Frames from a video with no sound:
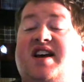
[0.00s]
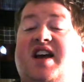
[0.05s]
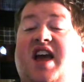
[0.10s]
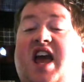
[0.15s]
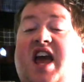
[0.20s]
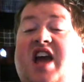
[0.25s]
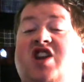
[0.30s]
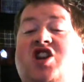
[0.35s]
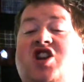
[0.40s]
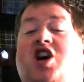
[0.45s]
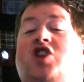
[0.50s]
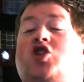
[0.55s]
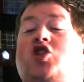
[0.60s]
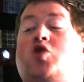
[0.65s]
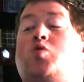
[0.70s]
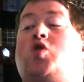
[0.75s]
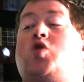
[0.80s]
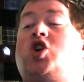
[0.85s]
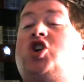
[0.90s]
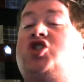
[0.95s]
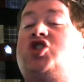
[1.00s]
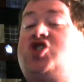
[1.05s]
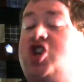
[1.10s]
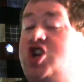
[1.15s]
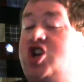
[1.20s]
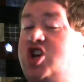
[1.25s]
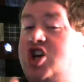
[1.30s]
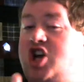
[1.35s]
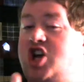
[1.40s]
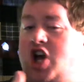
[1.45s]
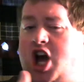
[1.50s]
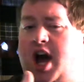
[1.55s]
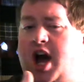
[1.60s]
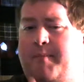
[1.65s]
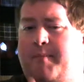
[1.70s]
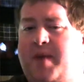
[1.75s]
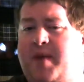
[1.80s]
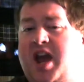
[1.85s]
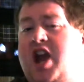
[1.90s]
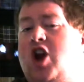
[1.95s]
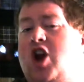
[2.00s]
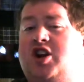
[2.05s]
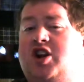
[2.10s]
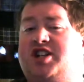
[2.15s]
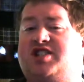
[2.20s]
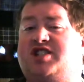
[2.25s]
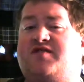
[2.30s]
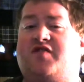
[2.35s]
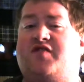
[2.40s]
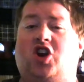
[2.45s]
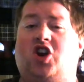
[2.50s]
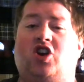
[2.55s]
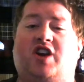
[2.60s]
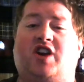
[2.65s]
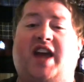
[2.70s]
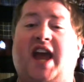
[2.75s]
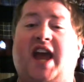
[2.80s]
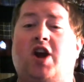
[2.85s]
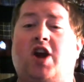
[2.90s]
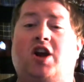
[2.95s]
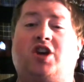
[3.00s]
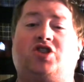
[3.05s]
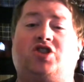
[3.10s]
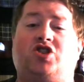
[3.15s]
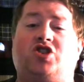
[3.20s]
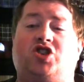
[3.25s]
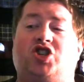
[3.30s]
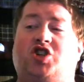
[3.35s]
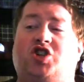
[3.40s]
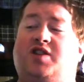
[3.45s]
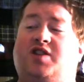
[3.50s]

In other words, appearance for your characters.